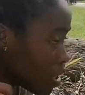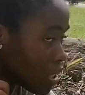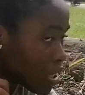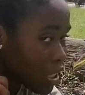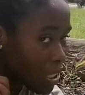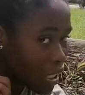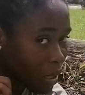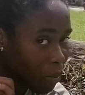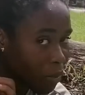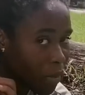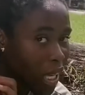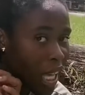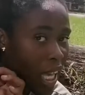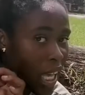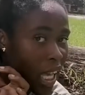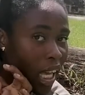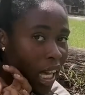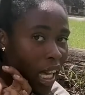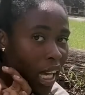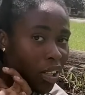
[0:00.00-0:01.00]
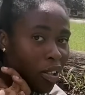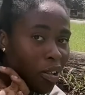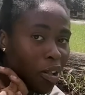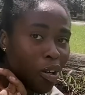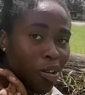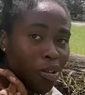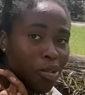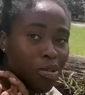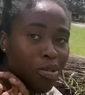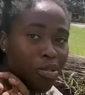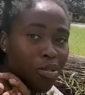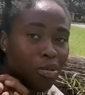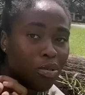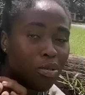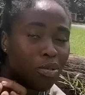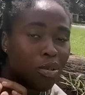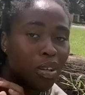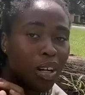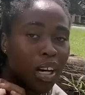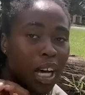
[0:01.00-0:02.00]
the tip, and
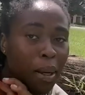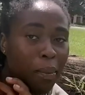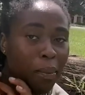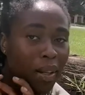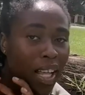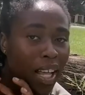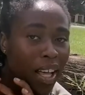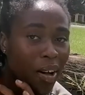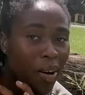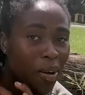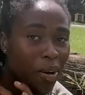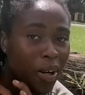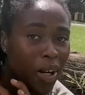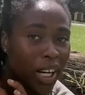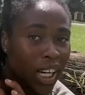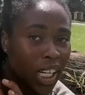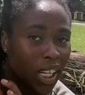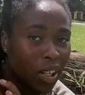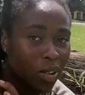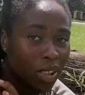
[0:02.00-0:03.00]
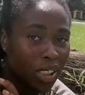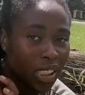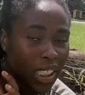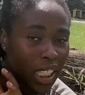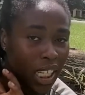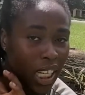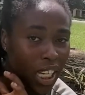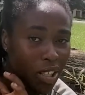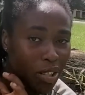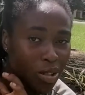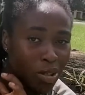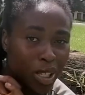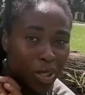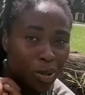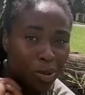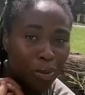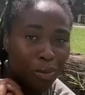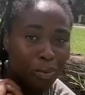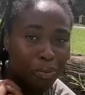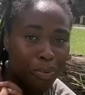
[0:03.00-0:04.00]
also apply oil on the edge so
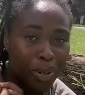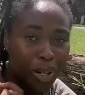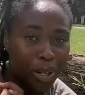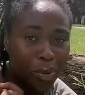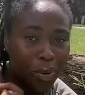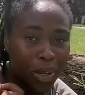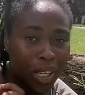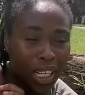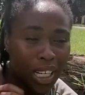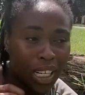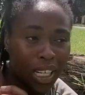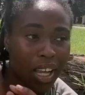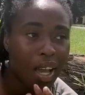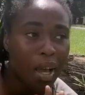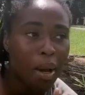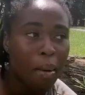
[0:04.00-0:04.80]
it don't break quickly.